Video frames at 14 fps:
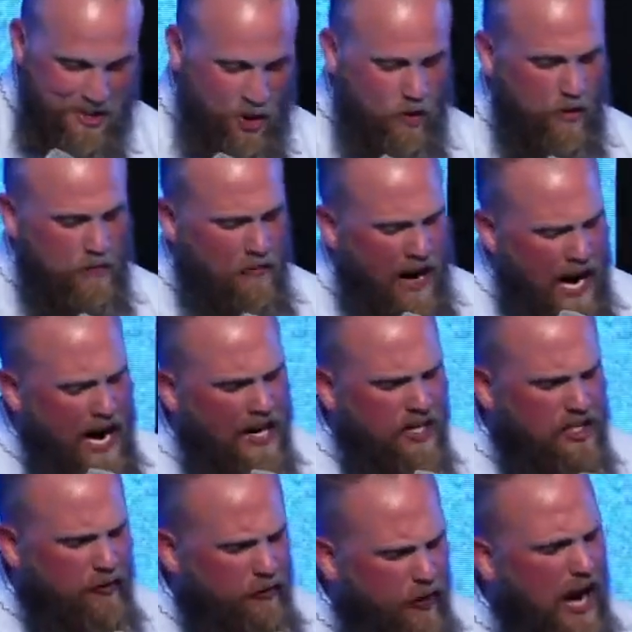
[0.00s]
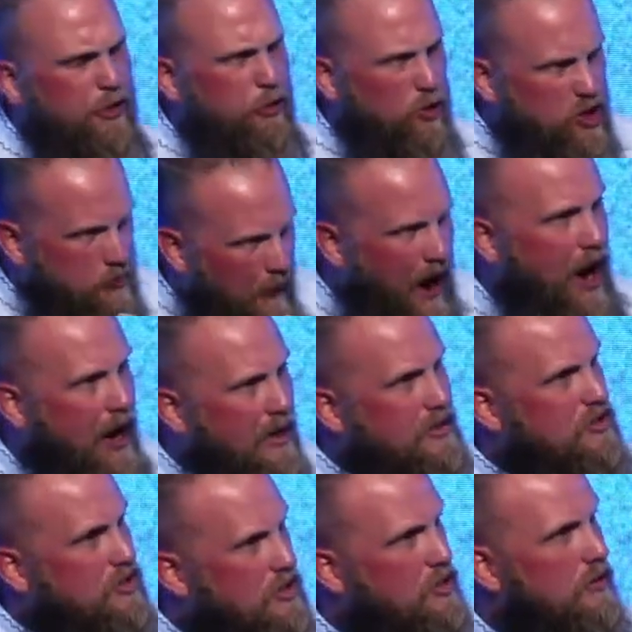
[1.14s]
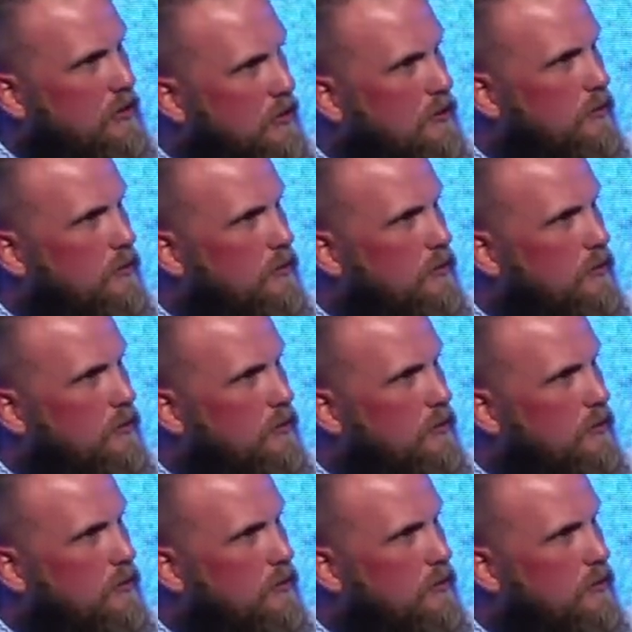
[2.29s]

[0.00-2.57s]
To remain is a faith response.